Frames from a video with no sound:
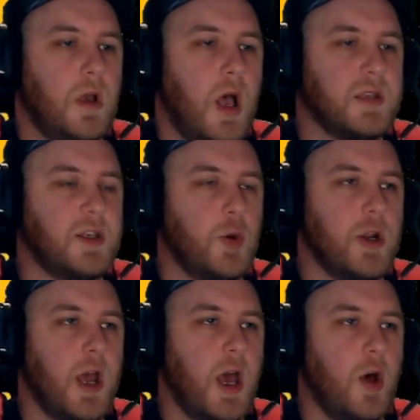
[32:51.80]
I'll see you in
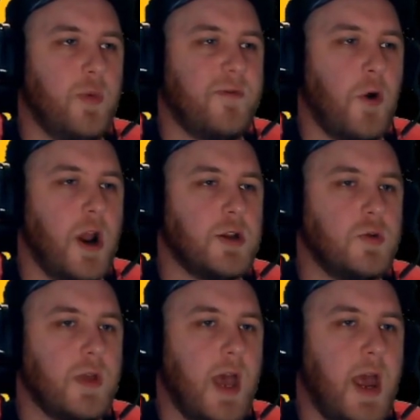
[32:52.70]
hell before I
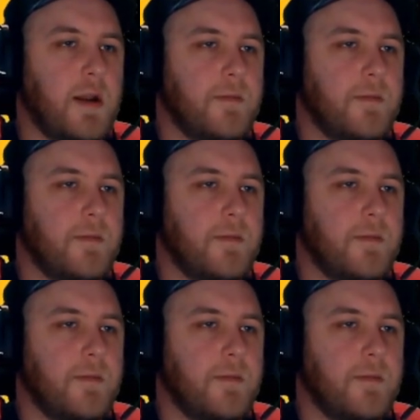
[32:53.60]
do that.